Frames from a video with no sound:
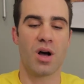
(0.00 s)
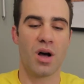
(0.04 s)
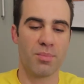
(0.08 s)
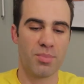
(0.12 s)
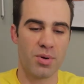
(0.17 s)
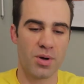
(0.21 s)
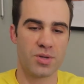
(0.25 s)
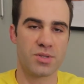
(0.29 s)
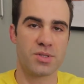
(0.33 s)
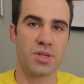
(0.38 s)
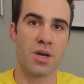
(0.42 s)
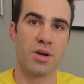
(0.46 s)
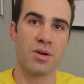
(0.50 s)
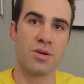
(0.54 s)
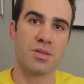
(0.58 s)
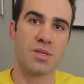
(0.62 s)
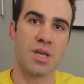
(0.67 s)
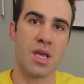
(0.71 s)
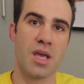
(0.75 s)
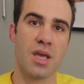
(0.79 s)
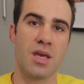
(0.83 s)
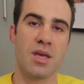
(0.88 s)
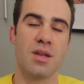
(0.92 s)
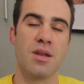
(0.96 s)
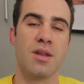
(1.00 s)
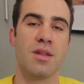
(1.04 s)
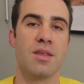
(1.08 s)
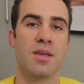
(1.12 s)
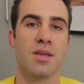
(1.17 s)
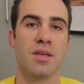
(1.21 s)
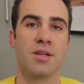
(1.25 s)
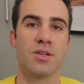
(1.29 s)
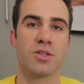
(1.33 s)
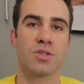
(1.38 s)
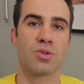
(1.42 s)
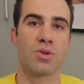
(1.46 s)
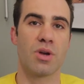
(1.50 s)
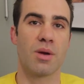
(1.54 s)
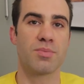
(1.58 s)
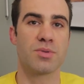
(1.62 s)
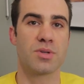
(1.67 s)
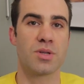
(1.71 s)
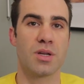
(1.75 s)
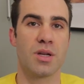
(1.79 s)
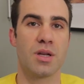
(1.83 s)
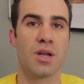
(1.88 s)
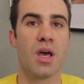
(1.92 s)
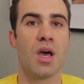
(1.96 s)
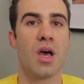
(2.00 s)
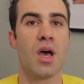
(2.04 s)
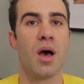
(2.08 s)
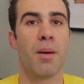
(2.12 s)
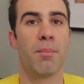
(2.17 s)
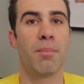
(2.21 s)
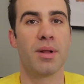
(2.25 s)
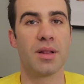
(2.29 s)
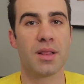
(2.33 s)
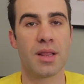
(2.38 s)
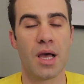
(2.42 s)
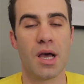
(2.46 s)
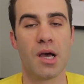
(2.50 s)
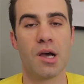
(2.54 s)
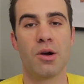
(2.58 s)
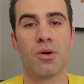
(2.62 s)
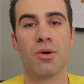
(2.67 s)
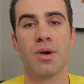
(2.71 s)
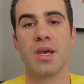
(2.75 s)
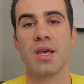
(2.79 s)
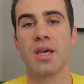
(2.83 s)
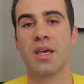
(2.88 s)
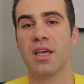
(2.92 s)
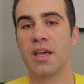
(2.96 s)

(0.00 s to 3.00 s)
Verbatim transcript: I'll post those in the description below.